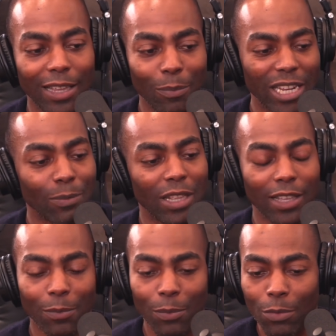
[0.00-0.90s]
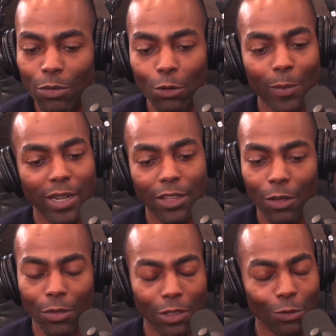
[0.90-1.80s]
beat him. They threw him in, you
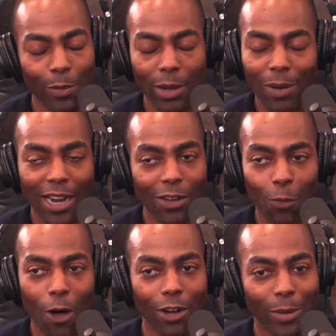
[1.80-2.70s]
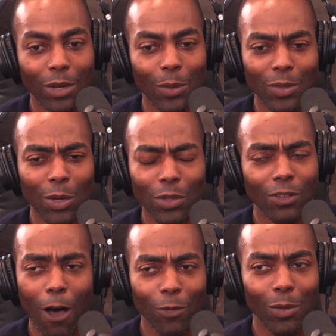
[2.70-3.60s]
know, they threw him in a body of water. I mean, it was
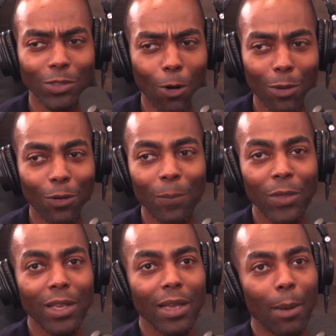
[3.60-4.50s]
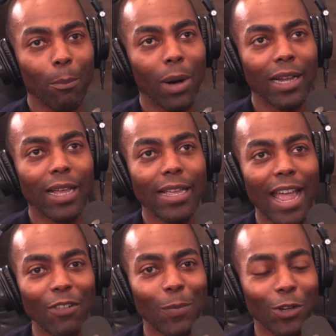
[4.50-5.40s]
awful. It was horrible. But
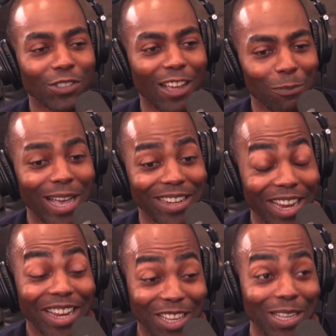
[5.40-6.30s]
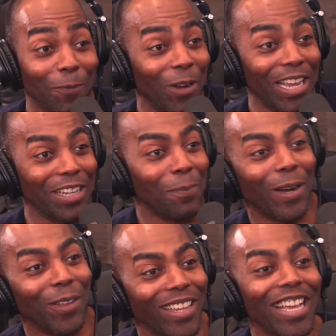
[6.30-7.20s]
every person I've met, except for Ian
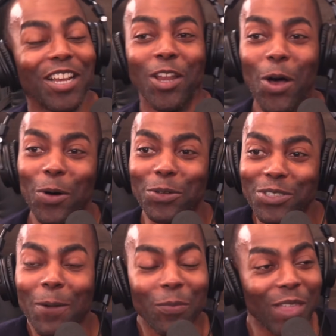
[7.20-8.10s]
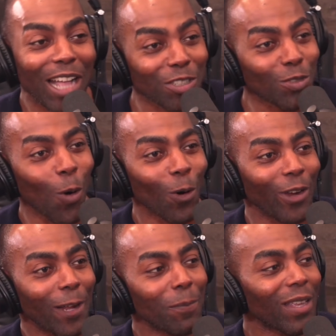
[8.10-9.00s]
apparently, knows that
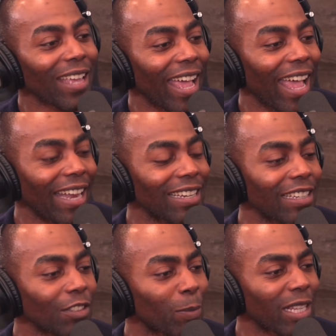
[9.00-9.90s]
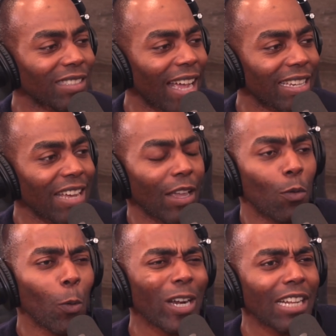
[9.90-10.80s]
story. And but this idea, like,
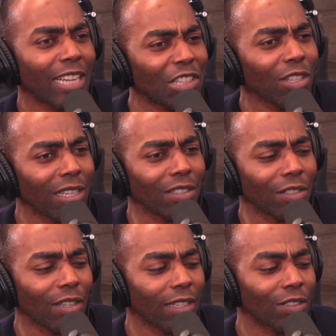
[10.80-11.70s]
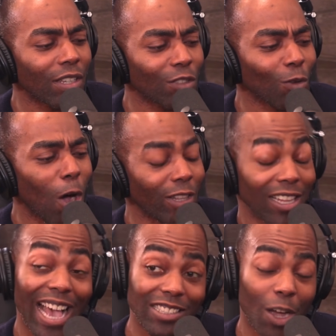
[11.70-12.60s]
we're not teaching this, is wrong. And the
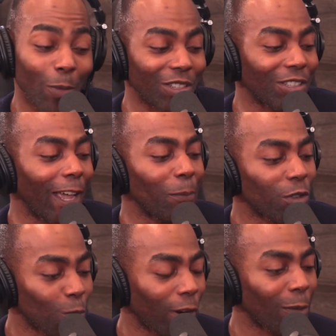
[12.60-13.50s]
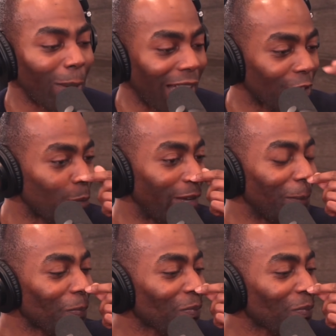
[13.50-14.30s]
last thing I want to say, just working back a little bit,